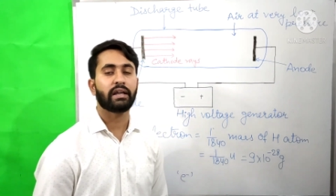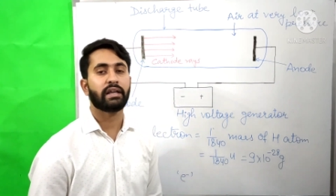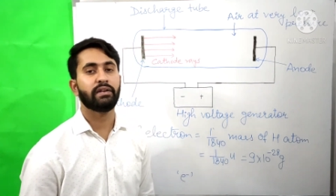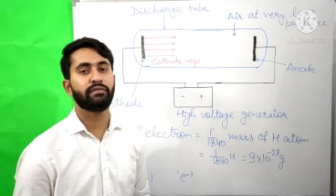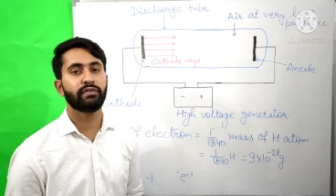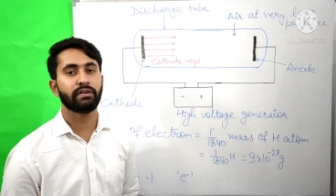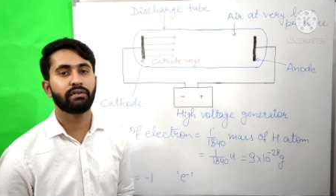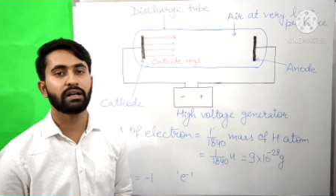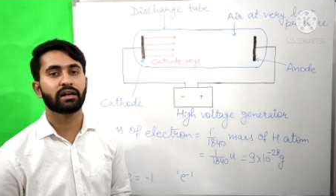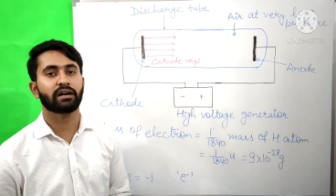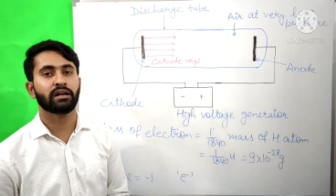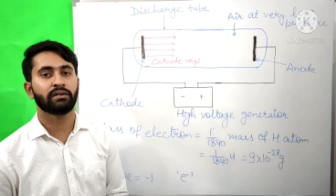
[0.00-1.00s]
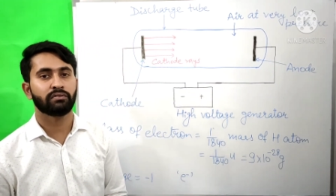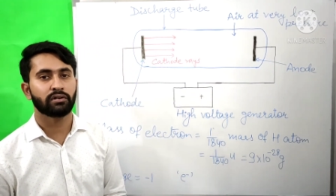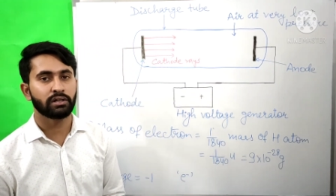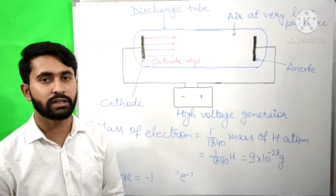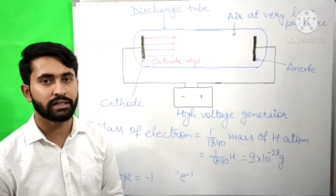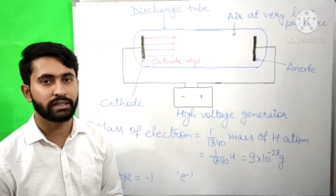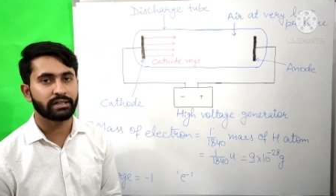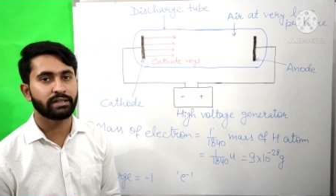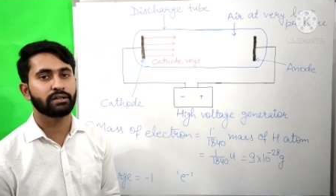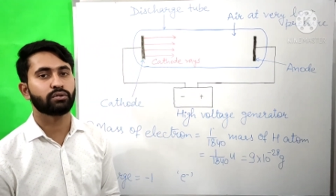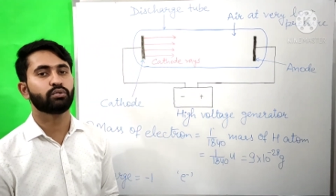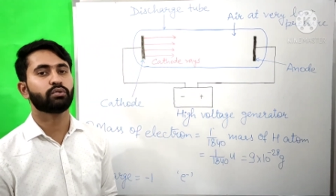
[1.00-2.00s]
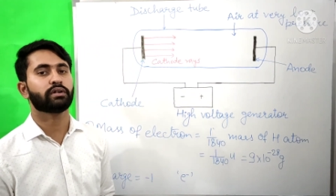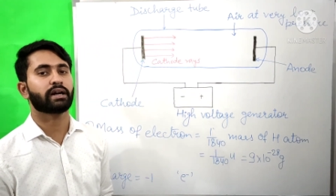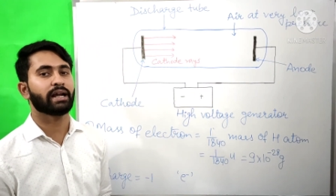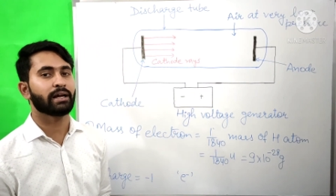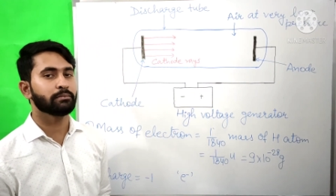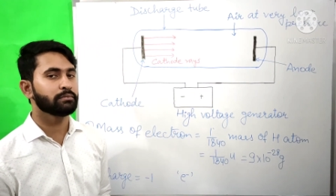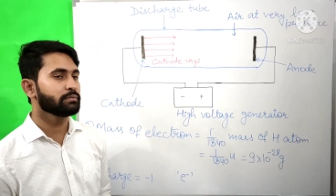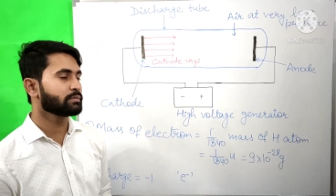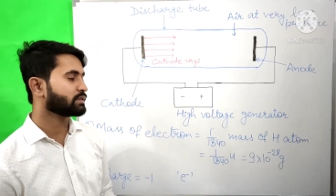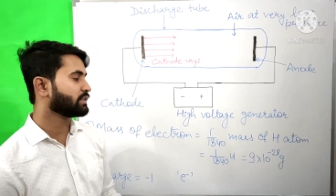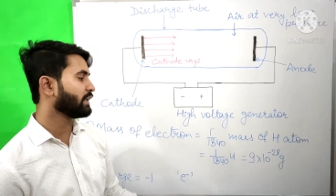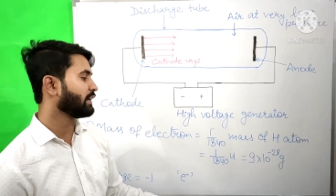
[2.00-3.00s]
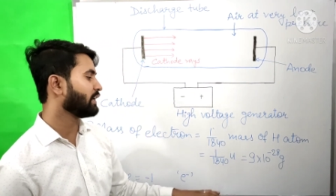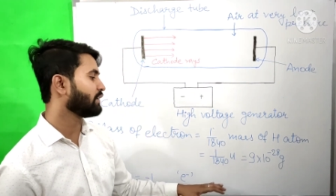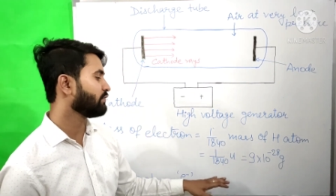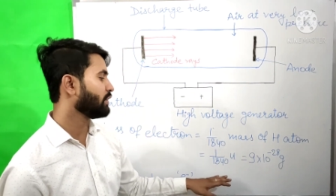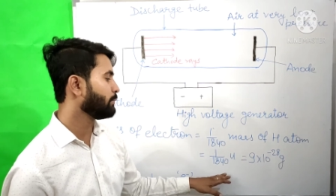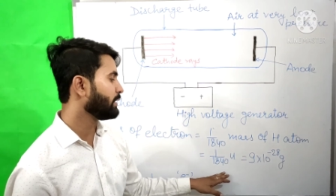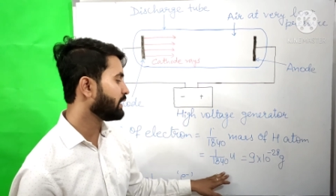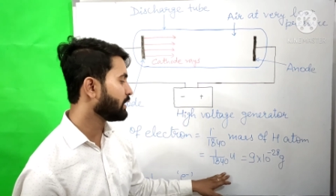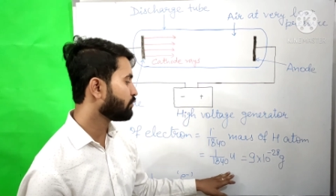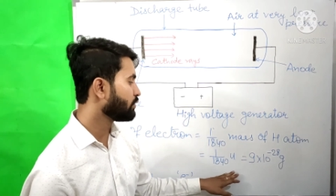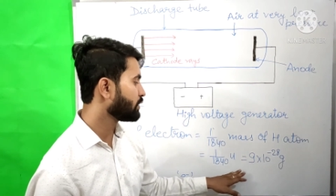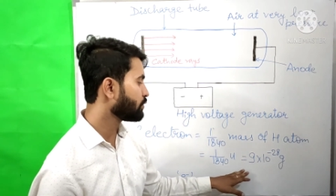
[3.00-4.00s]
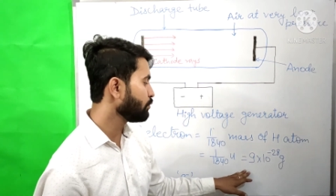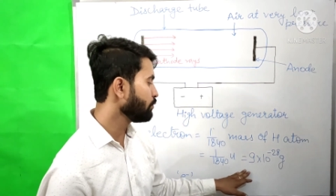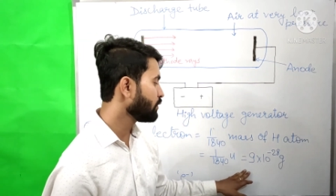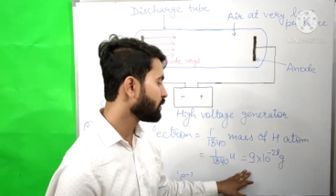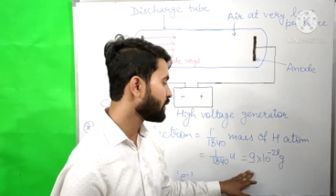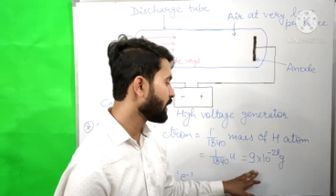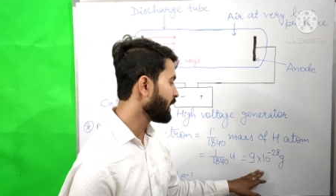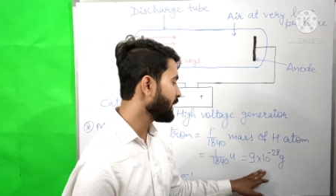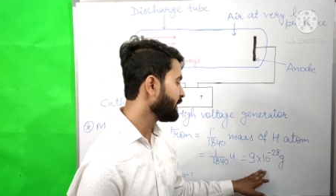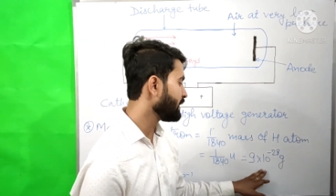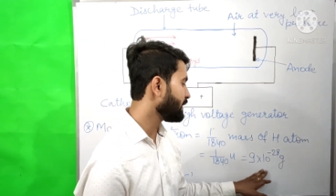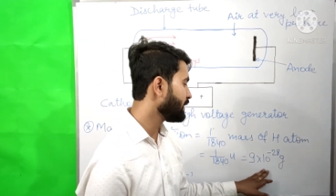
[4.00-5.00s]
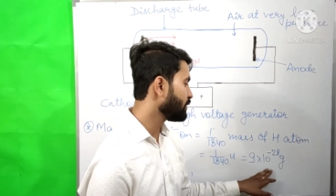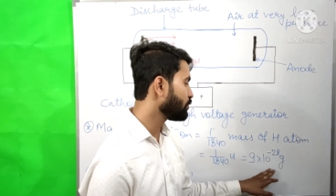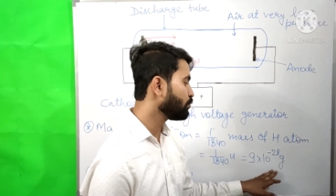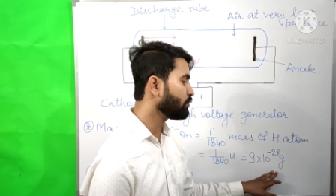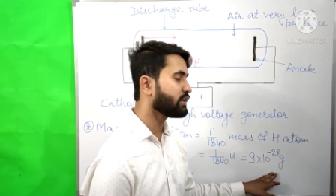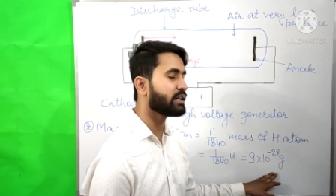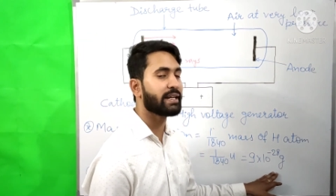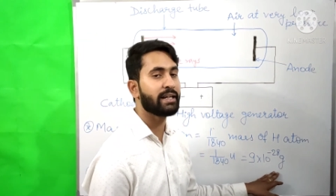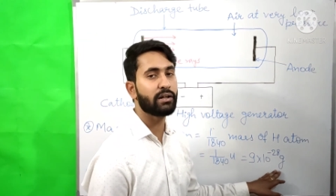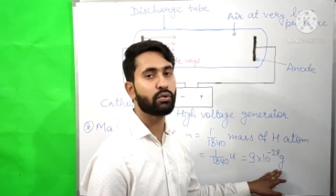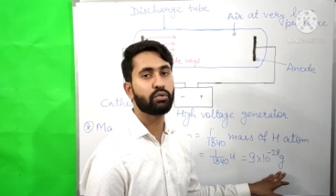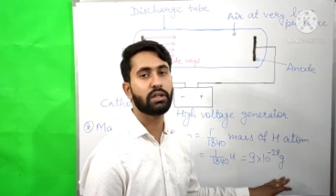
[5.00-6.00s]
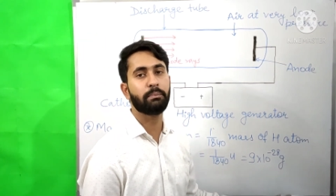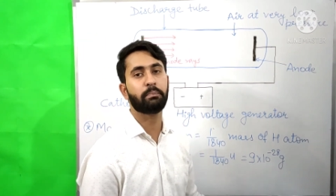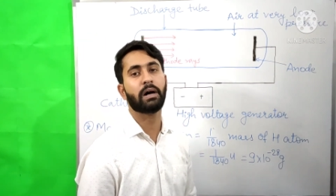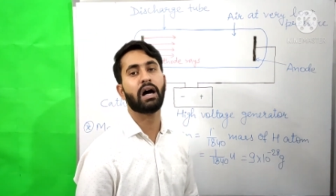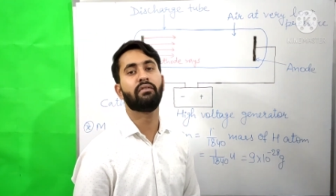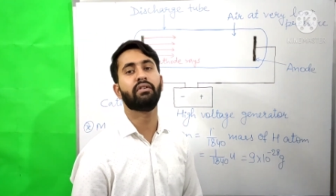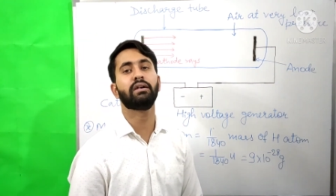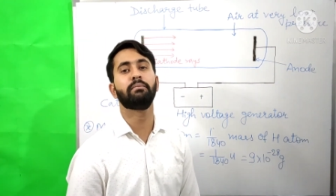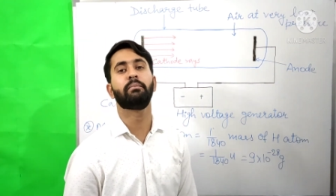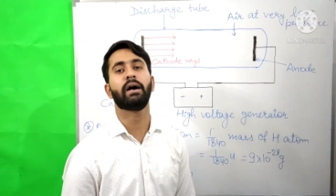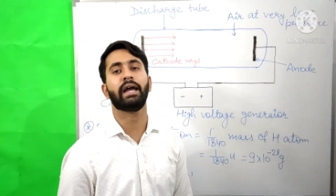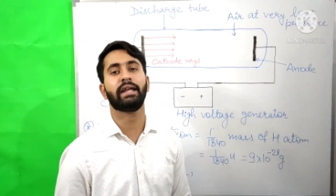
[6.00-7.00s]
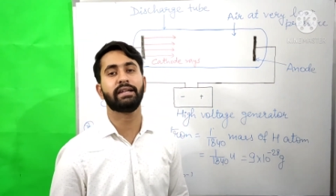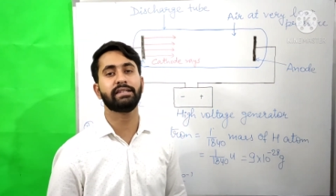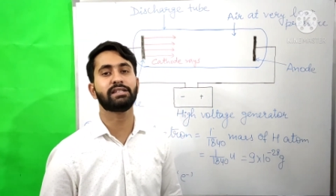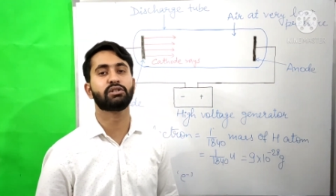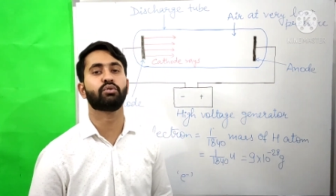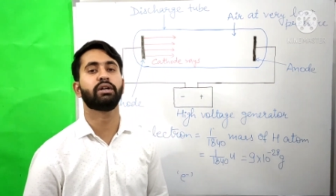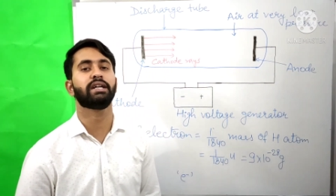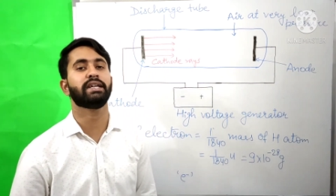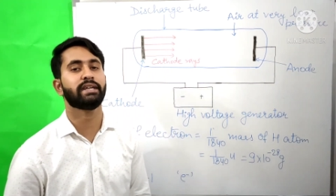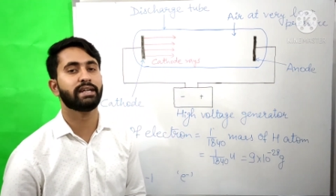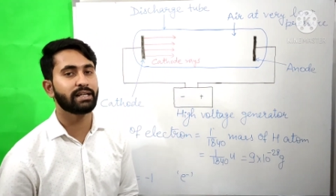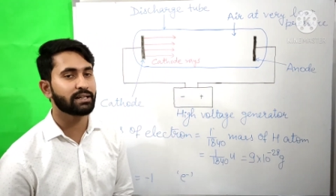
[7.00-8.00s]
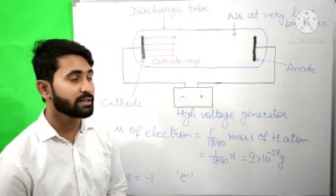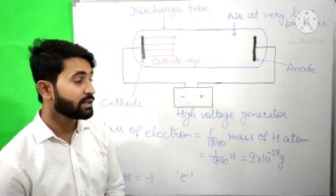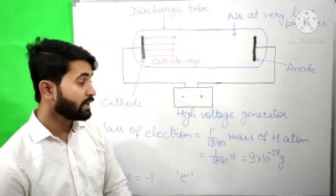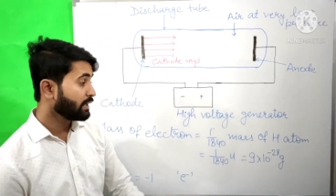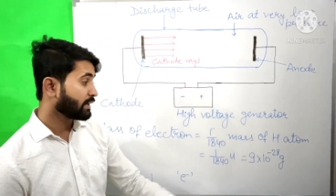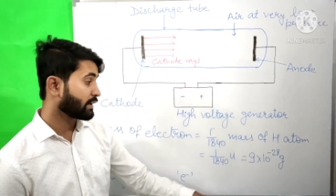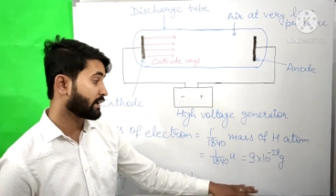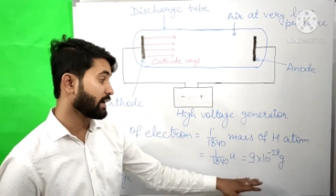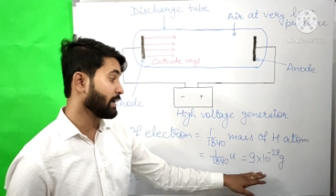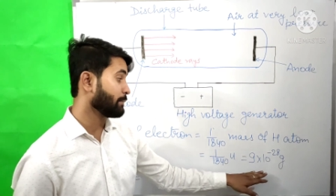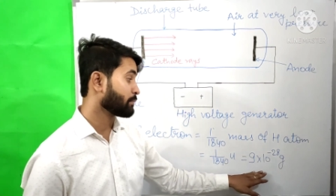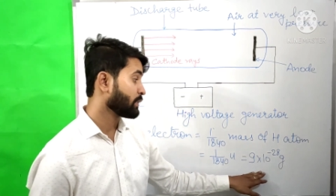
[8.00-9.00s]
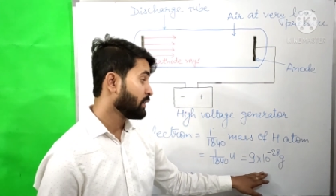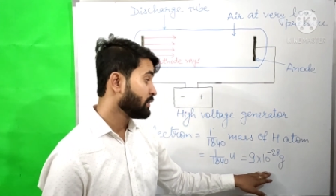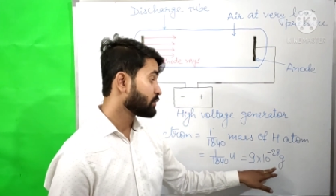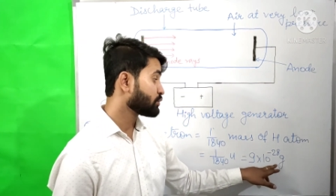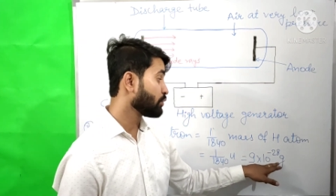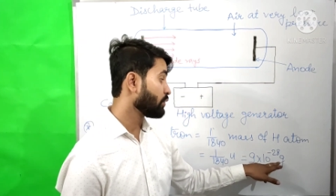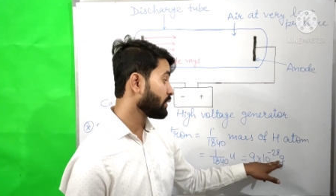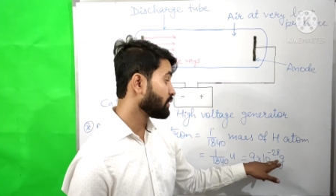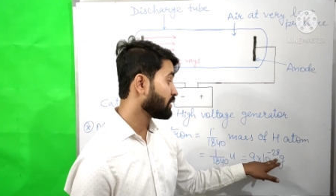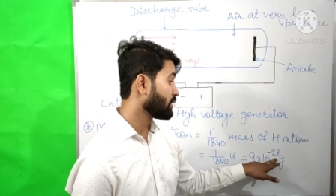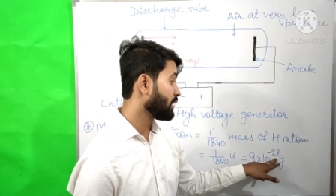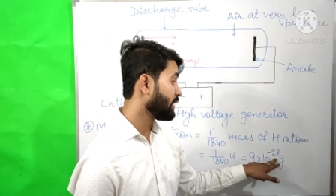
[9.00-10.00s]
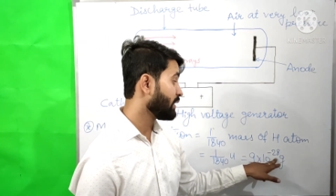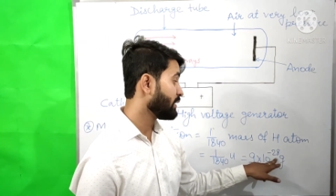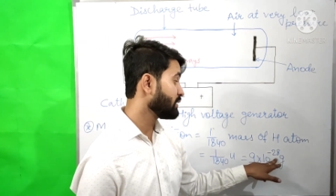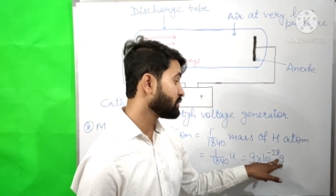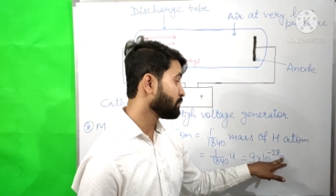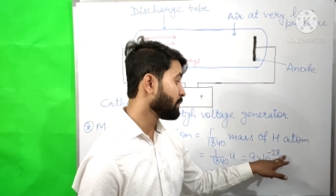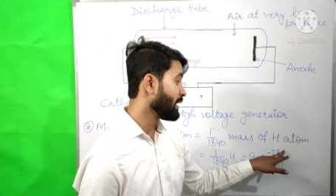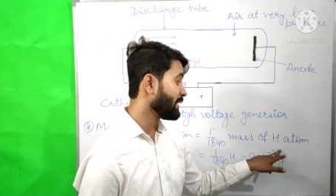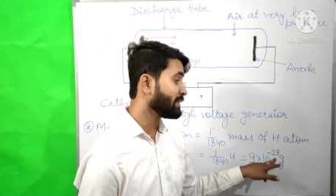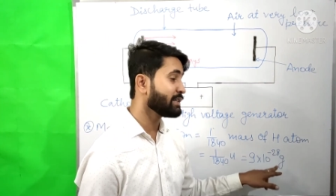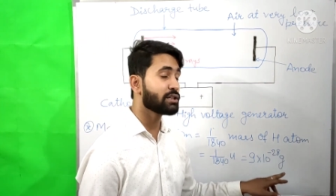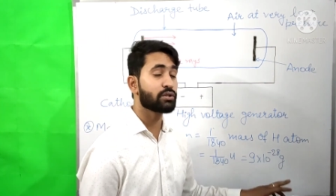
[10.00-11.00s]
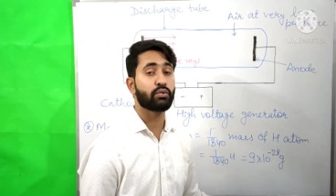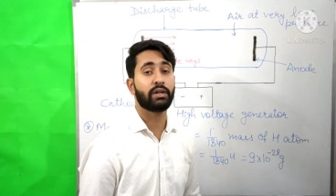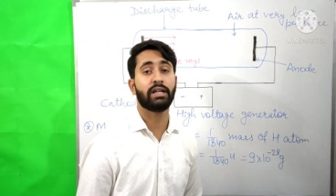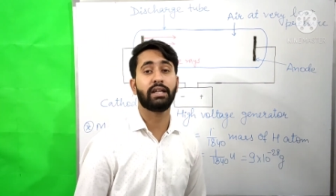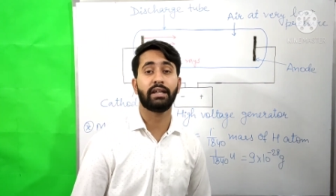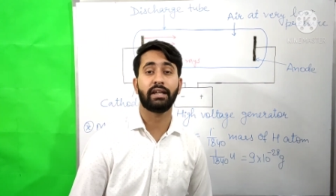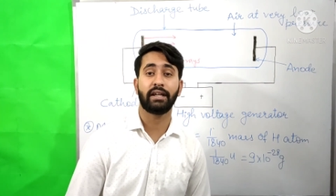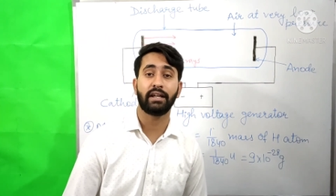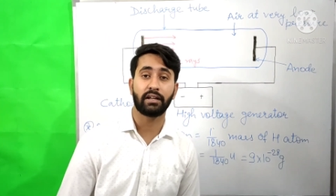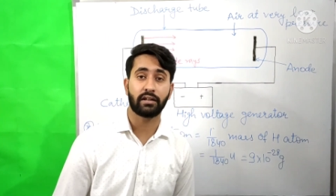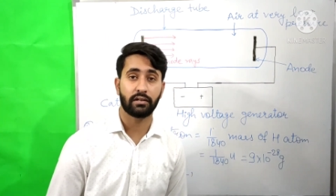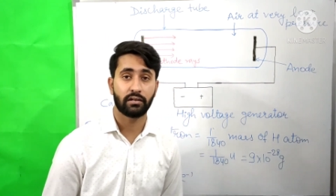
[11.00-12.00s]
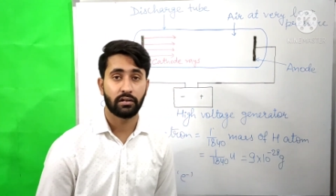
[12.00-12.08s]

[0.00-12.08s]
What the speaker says: If we will convert it into gram, then it will be equal to 9 into 10 to the power minus 28 gram. So here is minus 28.